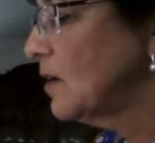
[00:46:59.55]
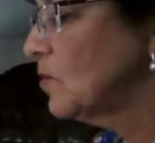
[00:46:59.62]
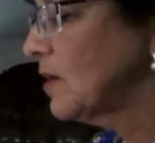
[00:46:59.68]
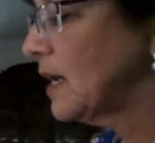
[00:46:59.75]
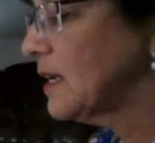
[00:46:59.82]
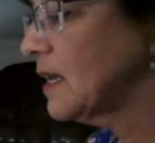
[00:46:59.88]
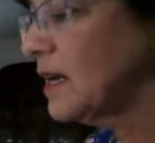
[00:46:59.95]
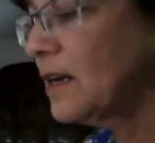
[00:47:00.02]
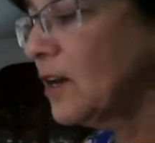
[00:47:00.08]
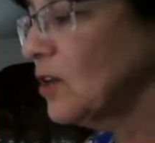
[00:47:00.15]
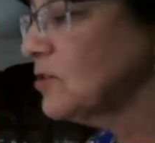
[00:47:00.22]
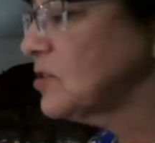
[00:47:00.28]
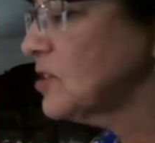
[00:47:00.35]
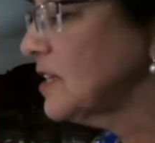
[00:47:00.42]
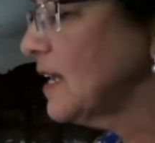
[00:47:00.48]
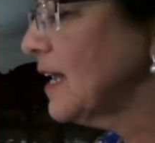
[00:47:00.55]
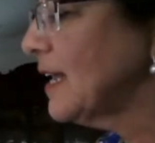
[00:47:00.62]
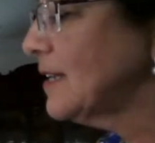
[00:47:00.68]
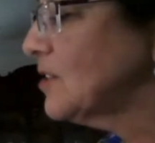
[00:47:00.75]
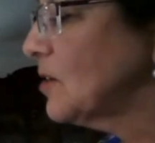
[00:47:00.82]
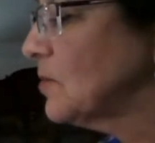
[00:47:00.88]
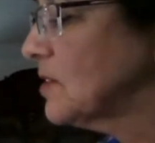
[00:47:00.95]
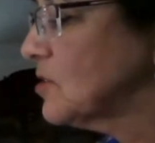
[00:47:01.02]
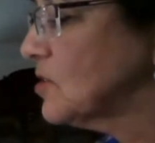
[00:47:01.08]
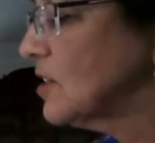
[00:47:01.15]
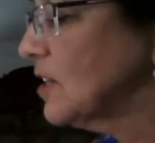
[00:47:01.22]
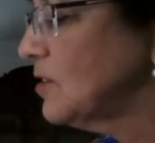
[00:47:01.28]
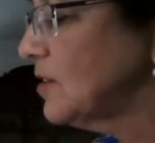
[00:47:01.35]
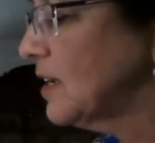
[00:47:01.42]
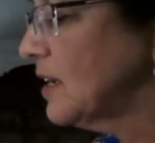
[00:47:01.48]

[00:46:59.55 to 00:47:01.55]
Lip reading: And when I get close to the edge, I'm going to slow